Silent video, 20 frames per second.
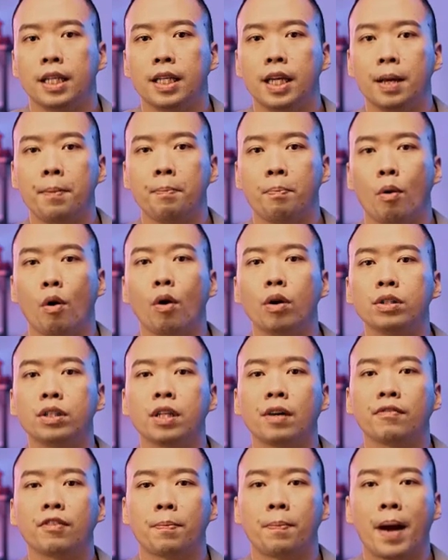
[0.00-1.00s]
The
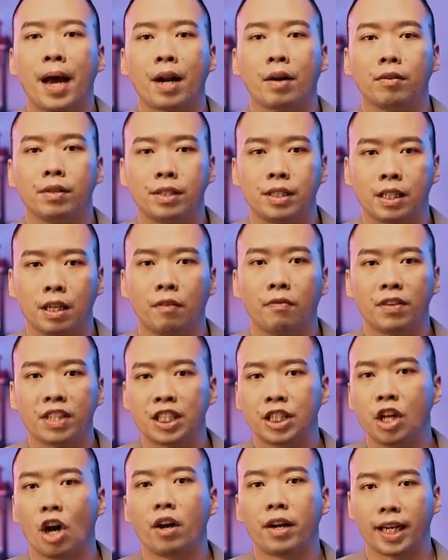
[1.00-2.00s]
importance of the panel itself
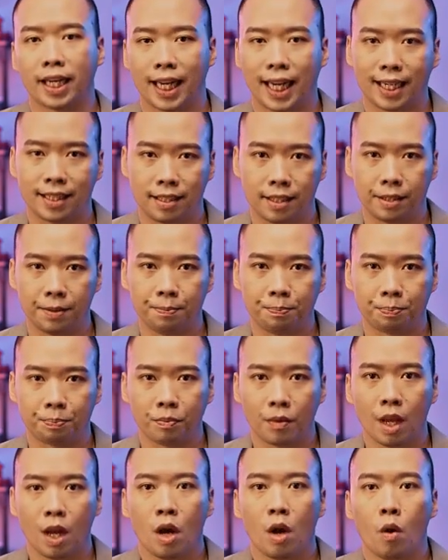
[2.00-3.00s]
is not neglected.
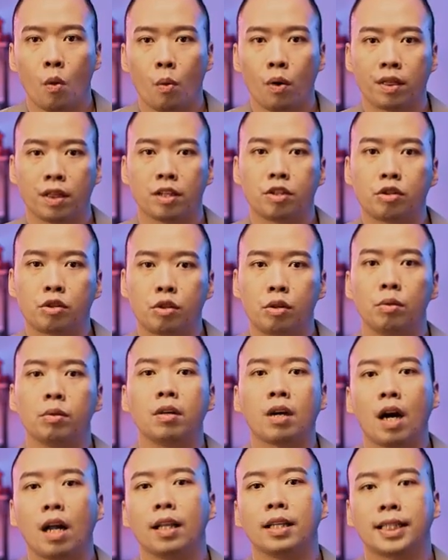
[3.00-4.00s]
With the
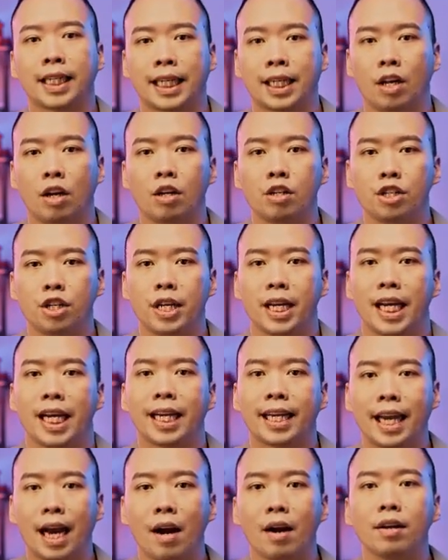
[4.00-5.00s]
True Color technology,
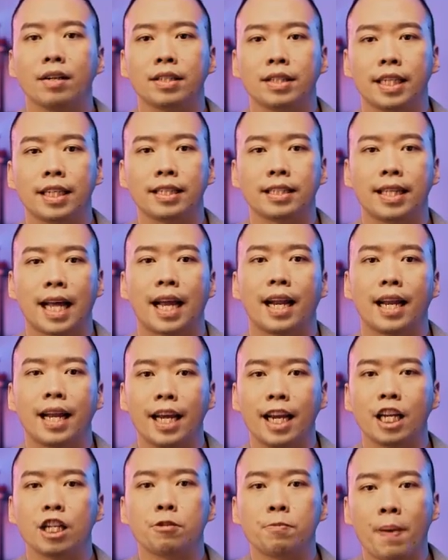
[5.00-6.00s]
it guarantees
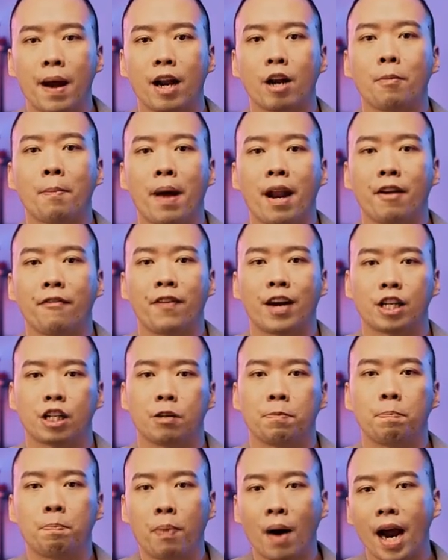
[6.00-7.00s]
that each panel
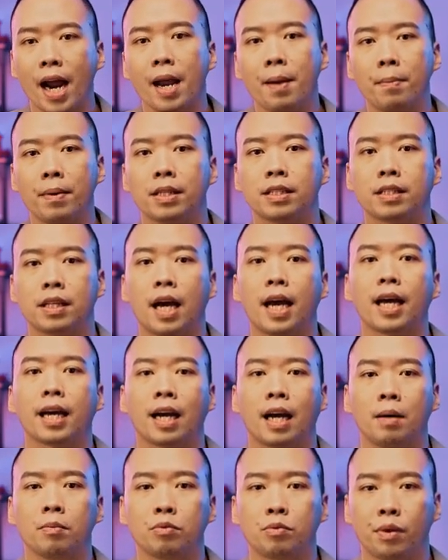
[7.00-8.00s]
manufactured by
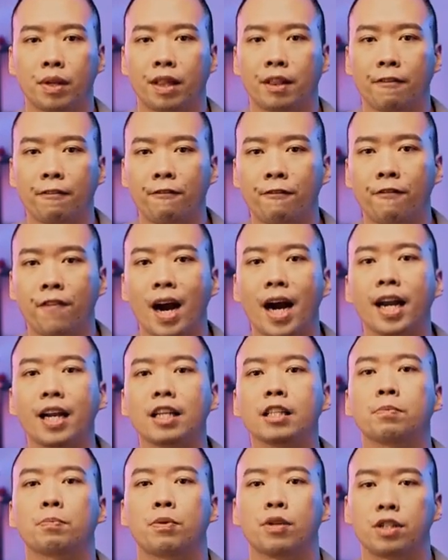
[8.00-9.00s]
MSI comes with the
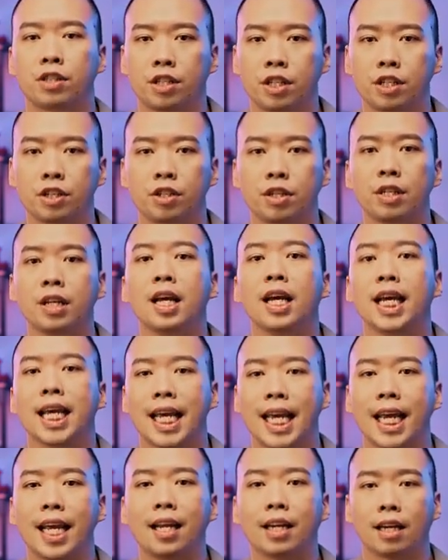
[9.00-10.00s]
finest precision
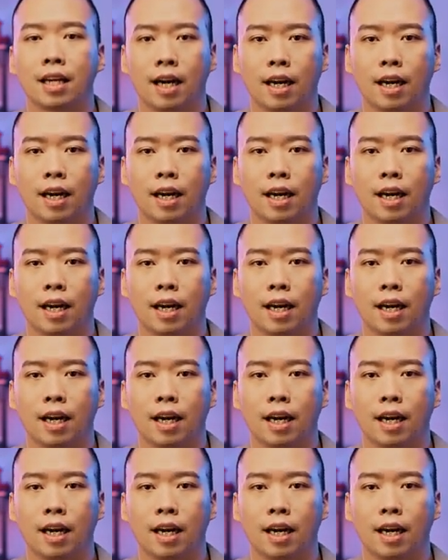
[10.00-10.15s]
in